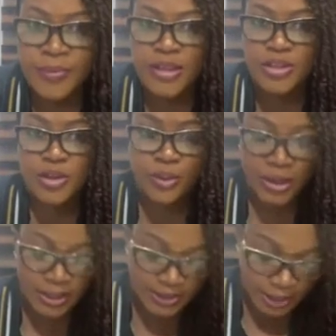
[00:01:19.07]
So
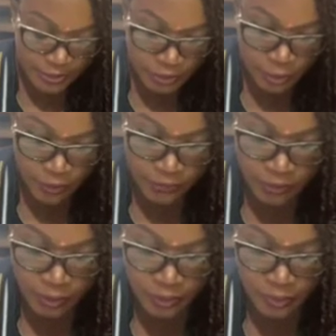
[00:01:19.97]
in terms of
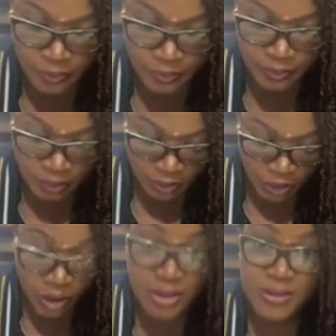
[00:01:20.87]

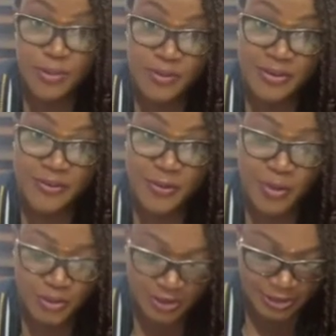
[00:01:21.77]
us moving
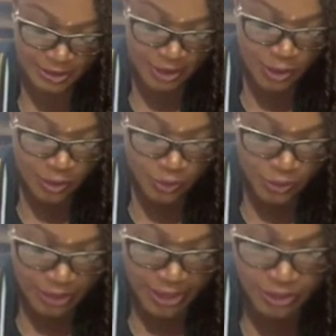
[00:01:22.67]
forward, we
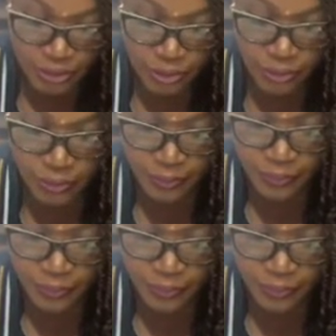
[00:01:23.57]
would like to